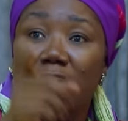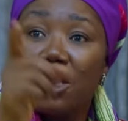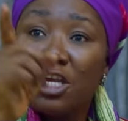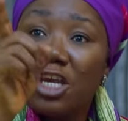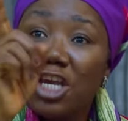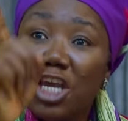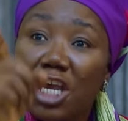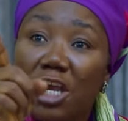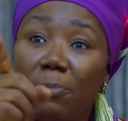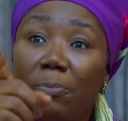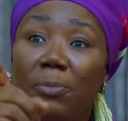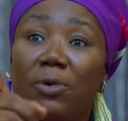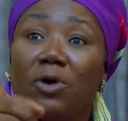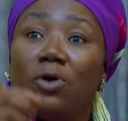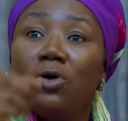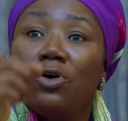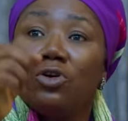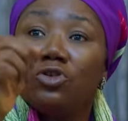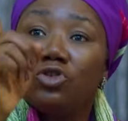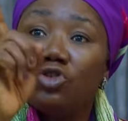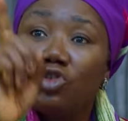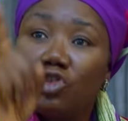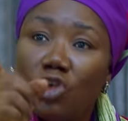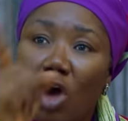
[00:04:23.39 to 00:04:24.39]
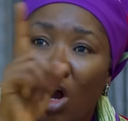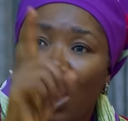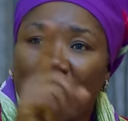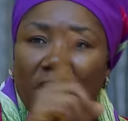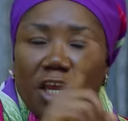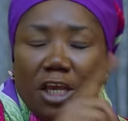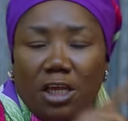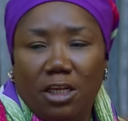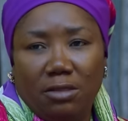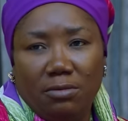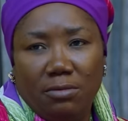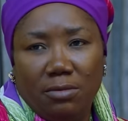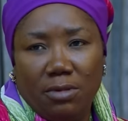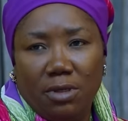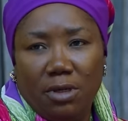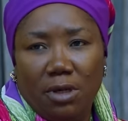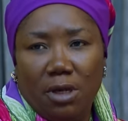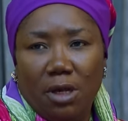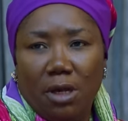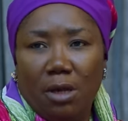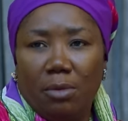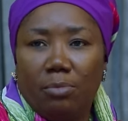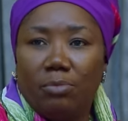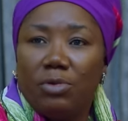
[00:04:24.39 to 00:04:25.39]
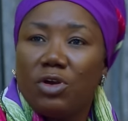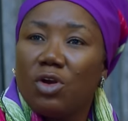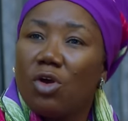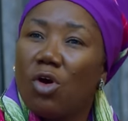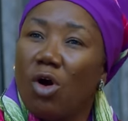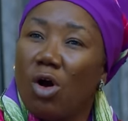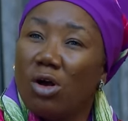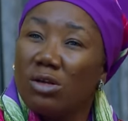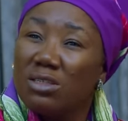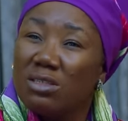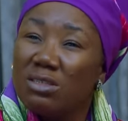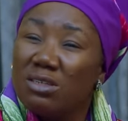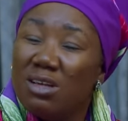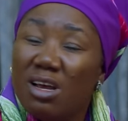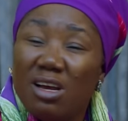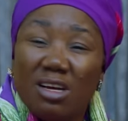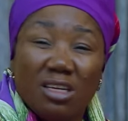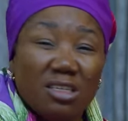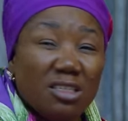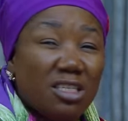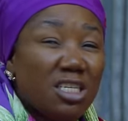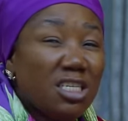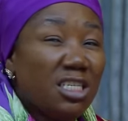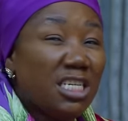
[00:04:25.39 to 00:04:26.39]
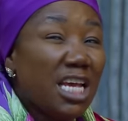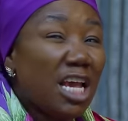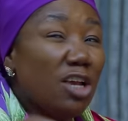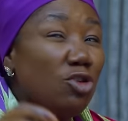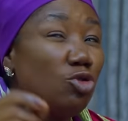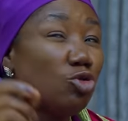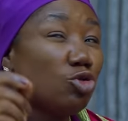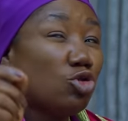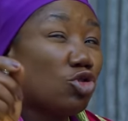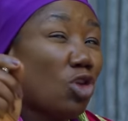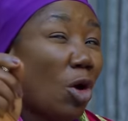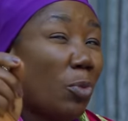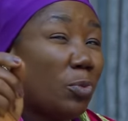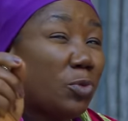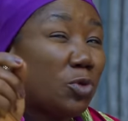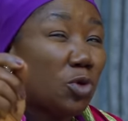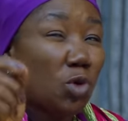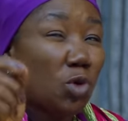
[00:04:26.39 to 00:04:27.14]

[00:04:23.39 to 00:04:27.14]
Keep talking, because the day you stop